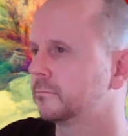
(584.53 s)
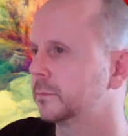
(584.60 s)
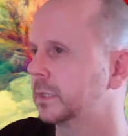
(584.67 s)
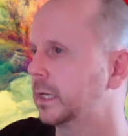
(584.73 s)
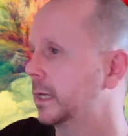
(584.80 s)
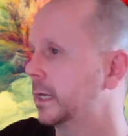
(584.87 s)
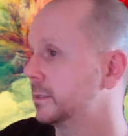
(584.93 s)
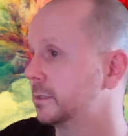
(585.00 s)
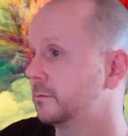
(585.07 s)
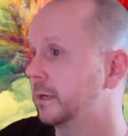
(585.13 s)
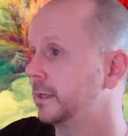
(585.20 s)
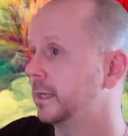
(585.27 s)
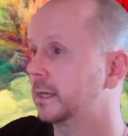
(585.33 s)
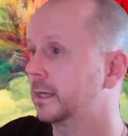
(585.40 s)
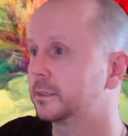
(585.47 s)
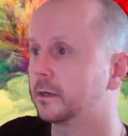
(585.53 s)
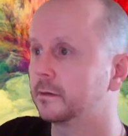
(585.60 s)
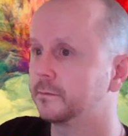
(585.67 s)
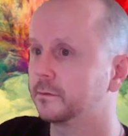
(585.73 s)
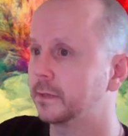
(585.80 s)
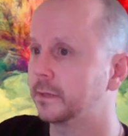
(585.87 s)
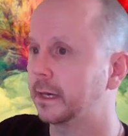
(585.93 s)
the outside
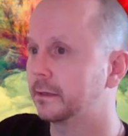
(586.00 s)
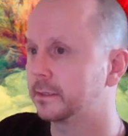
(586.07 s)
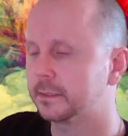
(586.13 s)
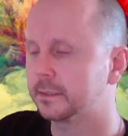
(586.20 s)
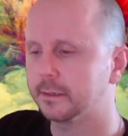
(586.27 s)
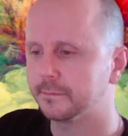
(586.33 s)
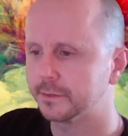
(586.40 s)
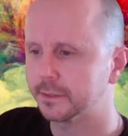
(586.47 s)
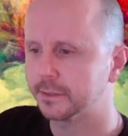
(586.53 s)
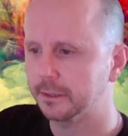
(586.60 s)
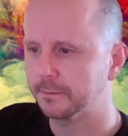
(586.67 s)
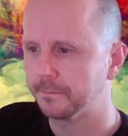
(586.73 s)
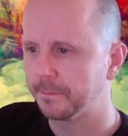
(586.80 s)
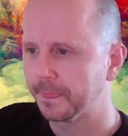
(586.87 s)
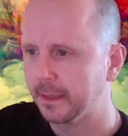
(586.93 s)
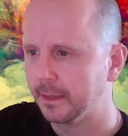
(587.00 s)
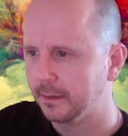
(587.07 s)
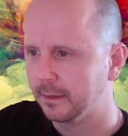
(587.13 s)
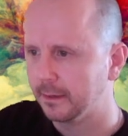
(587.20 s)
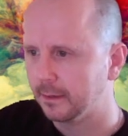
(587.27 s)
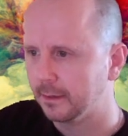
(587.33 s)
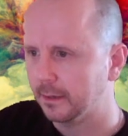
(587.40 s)
of all that other stuff. So,
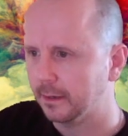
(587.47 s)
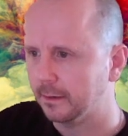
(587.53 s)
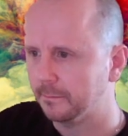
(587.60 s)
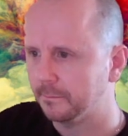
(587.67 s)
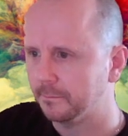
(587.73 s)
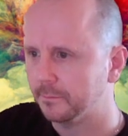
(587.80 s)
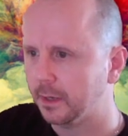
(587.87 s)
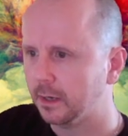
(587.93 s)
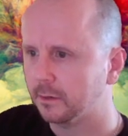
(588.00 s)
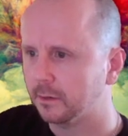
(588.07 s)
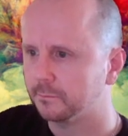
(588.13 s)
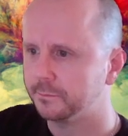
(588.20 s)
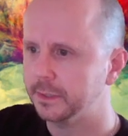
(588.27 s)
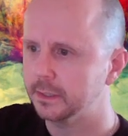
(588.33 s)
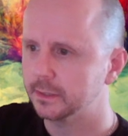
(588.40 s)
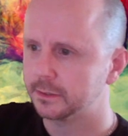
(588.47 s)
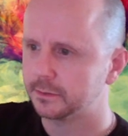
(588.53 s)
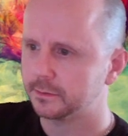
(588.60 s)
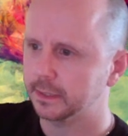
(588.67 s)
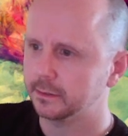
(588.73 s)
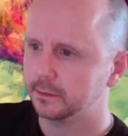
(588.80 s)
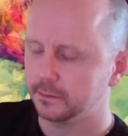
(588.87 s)
oh,
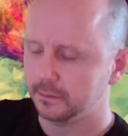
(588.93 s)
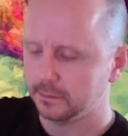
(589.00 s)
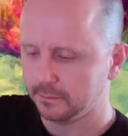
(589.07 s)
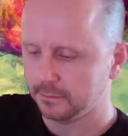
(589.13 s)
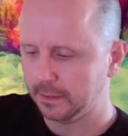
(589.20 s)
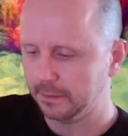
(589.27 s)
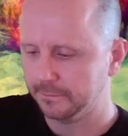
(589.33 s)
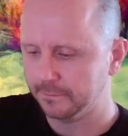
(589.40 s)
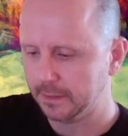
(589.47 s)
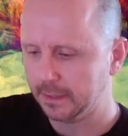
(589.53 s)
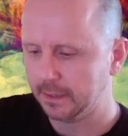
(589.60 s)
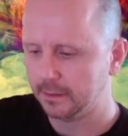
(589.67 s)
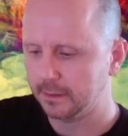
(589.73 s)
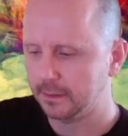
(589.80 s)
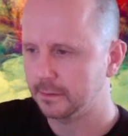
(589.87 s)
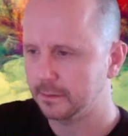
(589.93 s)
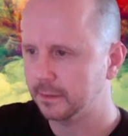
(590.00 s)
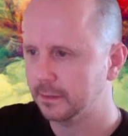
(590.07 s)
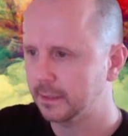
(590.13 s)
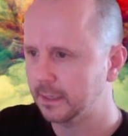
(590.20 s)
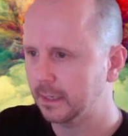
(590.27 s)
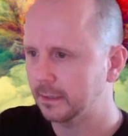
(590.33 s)
bigotry, good grief. How did I not
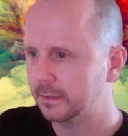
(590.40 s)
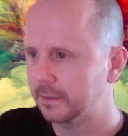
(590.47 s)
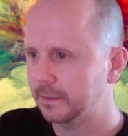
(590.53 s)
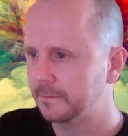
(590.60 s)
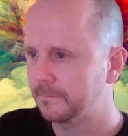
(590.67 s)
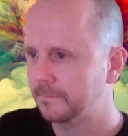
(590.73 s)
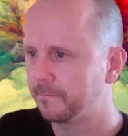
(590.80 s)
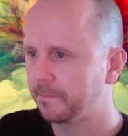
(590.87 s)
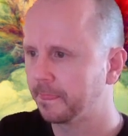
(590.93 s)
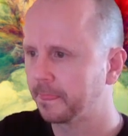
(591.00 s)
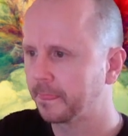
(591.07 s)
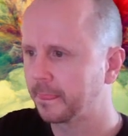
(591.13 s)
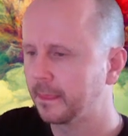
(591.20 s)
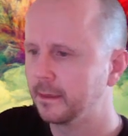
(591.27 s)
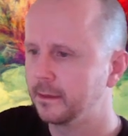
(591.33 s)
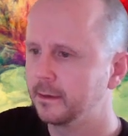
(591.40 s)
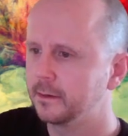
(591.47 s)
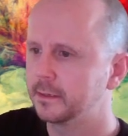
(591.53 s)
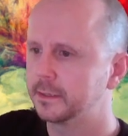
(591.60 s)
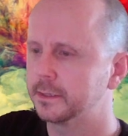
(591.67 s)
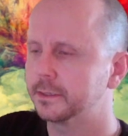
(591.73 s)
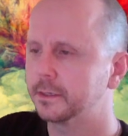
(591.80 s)
think of that?
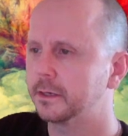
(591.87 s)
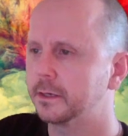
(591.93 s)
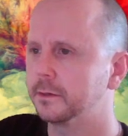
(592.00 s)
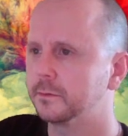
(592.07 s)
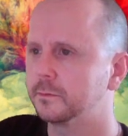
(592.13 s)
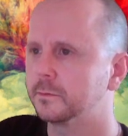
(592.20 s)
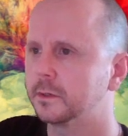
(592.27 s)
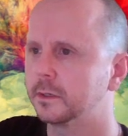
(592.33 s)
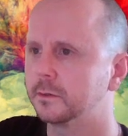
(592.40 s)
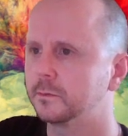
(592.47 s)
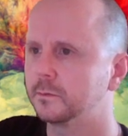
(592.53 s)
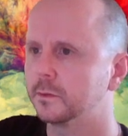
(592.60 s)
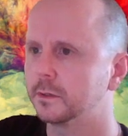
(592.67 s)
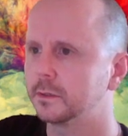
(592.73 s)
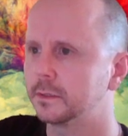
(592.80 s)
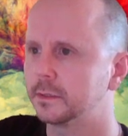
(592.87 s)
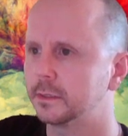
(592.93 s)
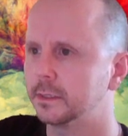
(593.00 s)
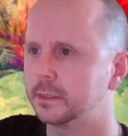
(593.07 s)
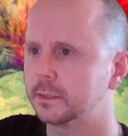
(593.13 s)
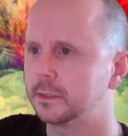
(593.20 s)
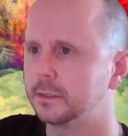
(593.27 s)
So, what was
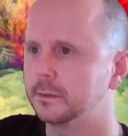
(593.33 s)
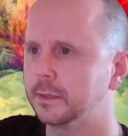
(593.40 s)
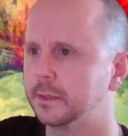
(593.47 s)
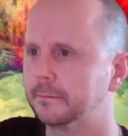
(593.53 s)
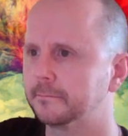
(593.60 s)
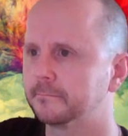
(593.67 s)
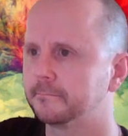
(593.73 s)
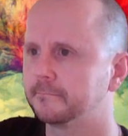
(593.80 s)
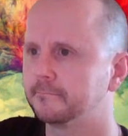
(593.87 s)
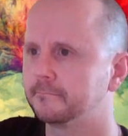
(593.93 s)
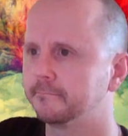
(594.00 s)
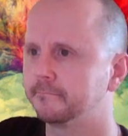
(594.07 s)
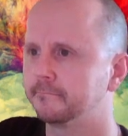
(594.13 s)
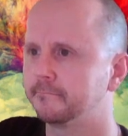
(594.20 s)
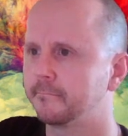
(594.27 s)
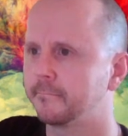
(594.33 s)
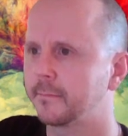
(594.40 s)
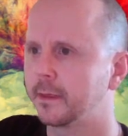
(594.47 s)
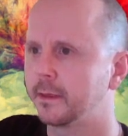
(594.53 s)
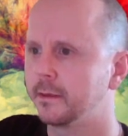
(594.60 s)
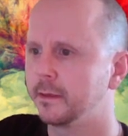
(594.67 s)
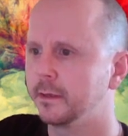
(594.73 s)
this doing?
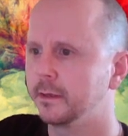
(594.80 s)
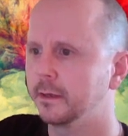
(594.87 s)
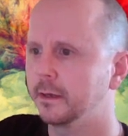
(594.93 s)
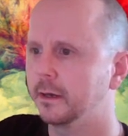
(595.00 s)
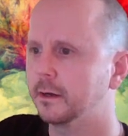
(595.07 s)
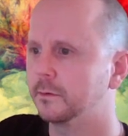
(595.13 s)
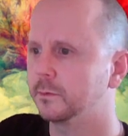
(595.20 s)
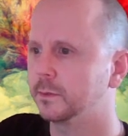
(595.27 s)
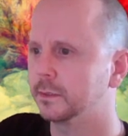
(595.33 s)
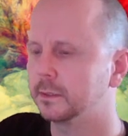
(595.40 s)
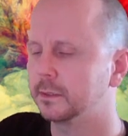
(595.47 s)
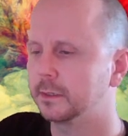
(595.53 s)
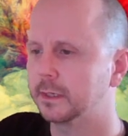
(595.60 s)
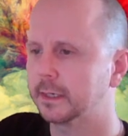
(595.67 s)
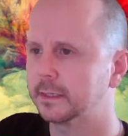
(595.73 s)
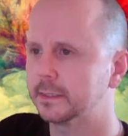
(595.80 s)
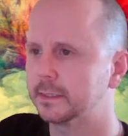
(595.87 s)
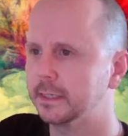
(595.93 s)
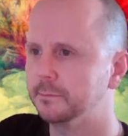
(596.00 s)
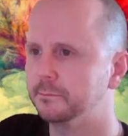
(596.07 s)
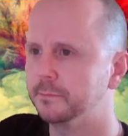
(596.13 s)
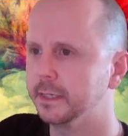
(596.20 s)
Oh, well, I can
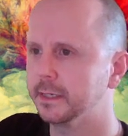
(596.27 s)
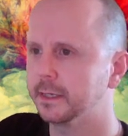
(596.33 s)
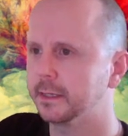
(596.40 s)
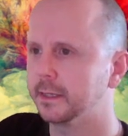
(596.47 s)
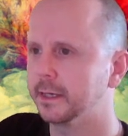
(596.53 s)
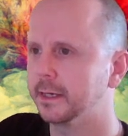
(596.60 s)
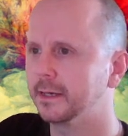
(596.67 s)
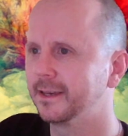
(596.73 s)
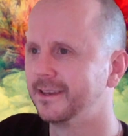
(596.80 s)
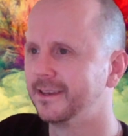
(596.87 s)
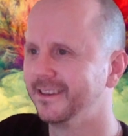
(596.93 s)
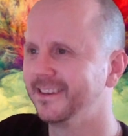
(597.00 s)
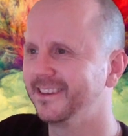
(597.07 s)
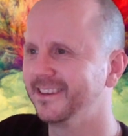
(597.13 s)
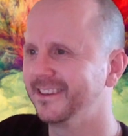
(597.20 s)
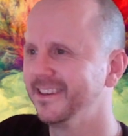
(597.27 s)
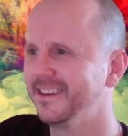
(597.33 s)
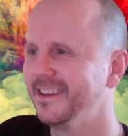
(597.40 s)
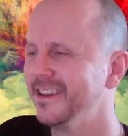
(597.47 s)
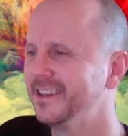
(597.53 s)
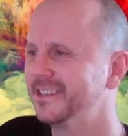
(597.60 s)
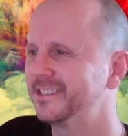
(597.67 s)
see big in there.
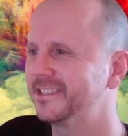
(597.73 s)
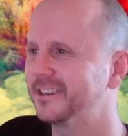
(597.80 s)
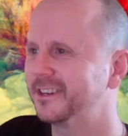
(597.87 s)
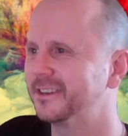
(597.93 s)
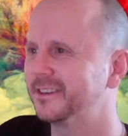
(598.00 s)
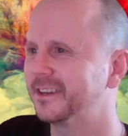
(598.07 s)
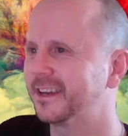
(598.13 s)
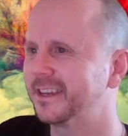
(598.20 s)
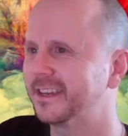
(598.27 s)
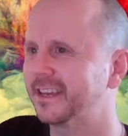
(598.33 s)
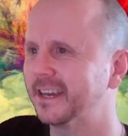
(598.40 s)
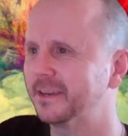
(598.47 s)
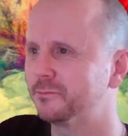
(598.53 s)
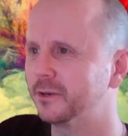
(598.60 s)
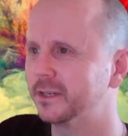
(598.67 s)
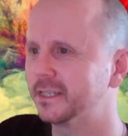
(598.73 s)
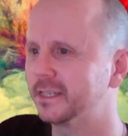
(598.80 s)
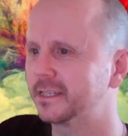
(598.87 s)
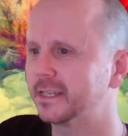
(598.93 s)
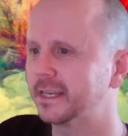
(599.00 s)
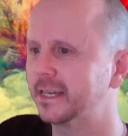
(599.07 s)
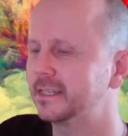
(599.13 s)
So, okay,
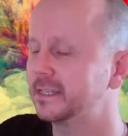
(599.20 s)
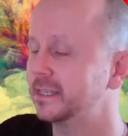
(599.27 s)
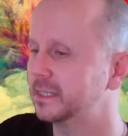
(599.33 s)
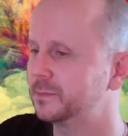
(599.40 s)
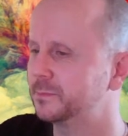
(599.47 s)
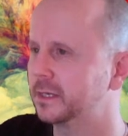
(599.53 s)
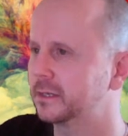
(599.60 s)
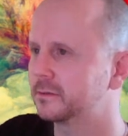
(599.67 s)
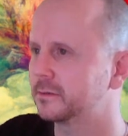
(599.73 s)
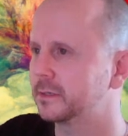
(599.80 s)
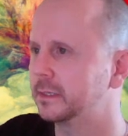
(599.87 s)
prejudice against is bigotry.